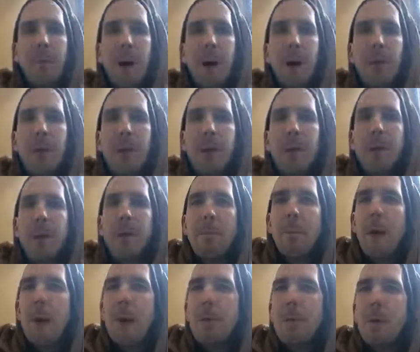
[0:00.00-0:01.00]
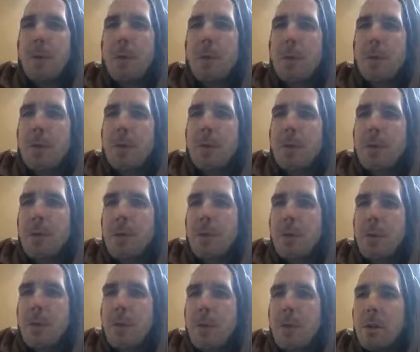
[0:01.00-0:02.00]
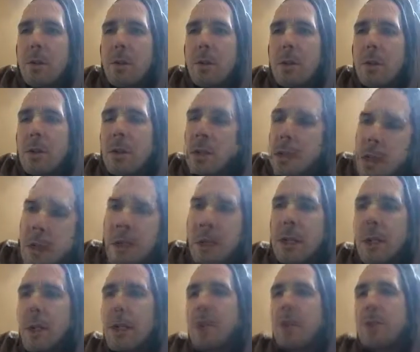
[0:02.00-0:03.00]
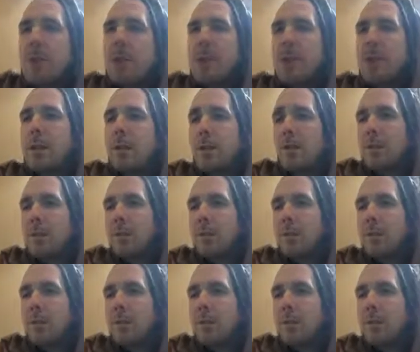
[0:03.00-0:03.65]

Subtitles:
by reading my books, they're initiated.